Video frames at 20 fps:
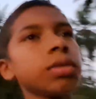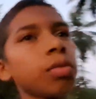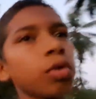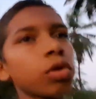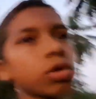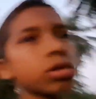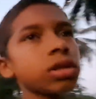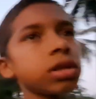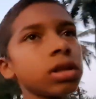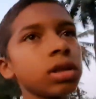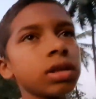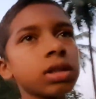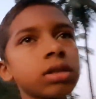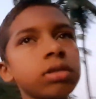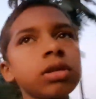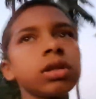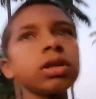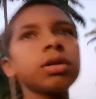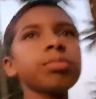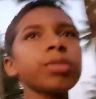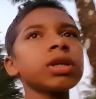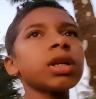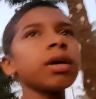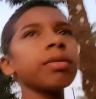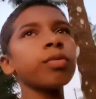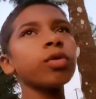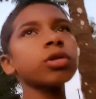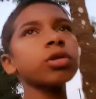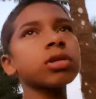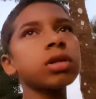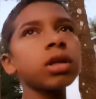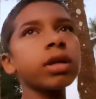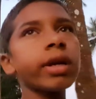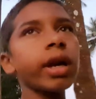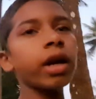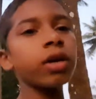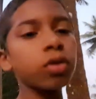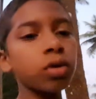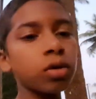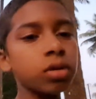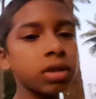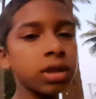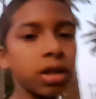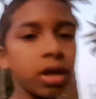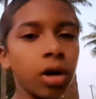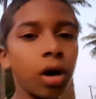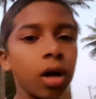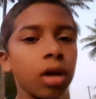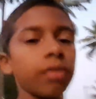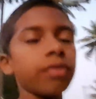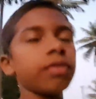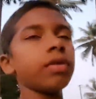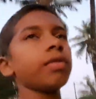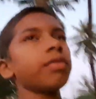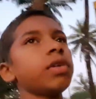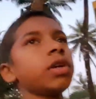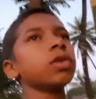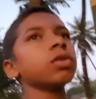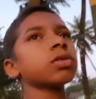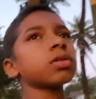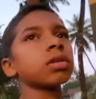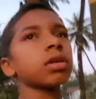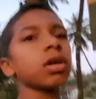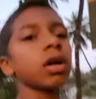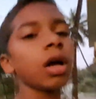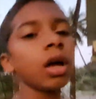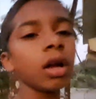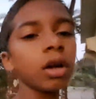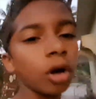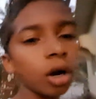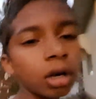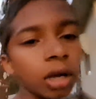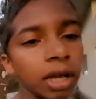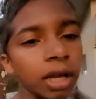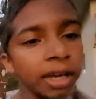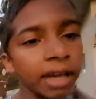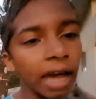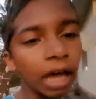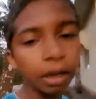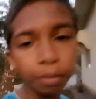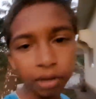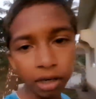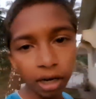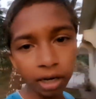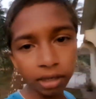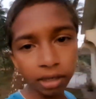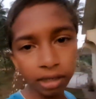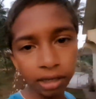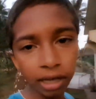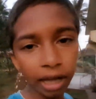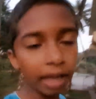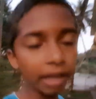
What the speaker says: see mostly his video, but I mostly try to see all of the videos. Not like Carry Minati.